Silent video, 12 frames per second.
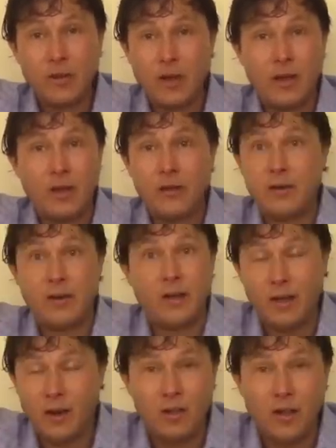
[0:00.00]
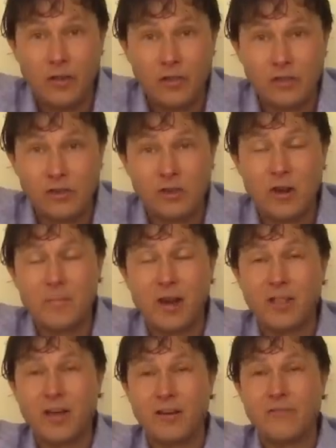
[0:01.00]
I and I got a lot of things to do in
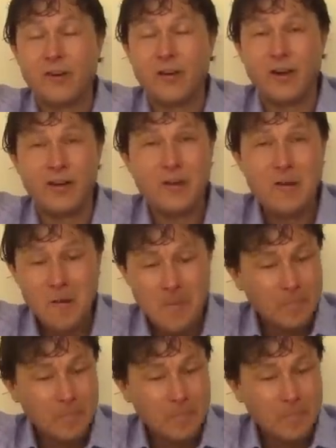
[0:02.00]
my life, all right?